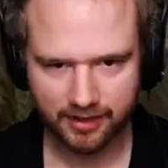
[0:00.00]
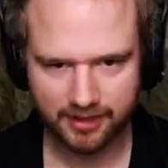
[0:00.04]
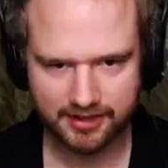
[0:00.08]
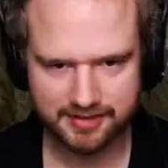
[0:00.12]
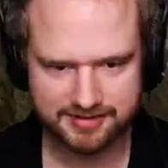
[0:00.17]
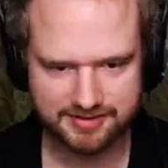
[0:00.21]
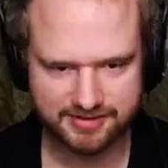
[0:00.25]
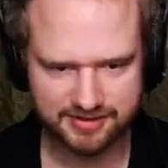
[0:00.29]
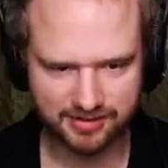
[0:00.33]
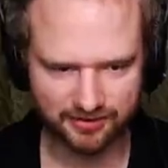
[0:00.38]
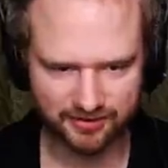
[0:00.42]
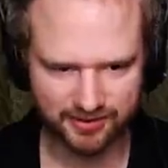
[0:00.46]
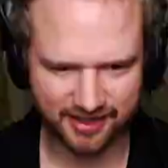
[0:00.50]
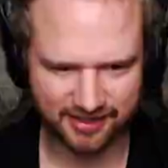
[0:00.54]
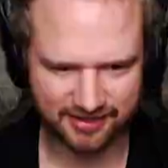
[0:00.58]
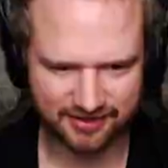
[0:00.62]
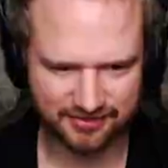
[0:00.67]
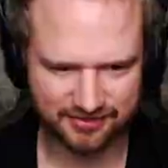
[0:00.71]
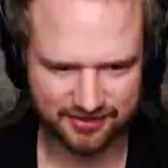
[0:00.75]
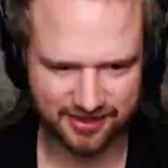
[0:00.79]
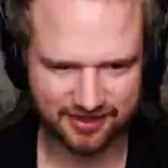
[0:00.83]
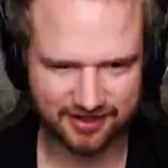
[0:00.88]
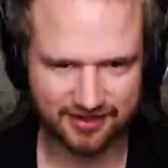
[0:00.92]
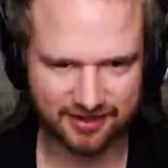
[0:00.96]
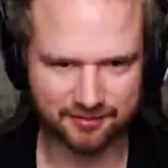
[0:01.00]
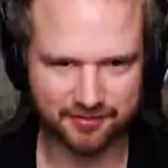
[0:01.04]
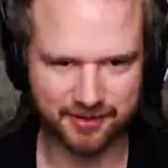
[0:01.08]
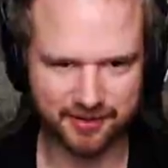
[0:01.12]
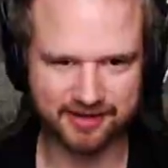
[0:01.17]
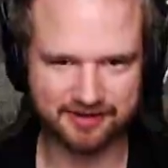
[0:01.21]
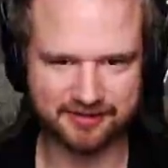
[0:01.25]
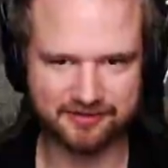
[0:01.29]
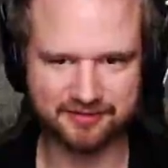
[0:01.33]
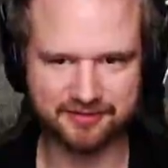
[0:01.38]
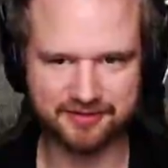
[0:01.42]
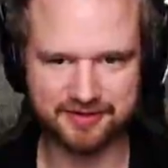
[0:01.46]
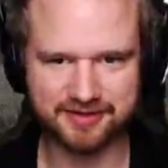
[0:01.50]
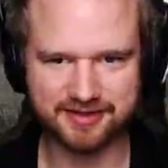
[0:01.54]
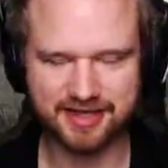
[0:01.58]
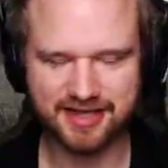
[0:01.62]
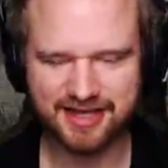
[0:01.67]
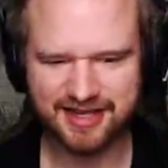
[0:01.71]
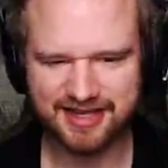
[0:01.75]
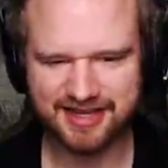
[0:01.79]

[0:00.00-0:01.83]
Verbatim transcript: Sorry, I don't like that battlefield.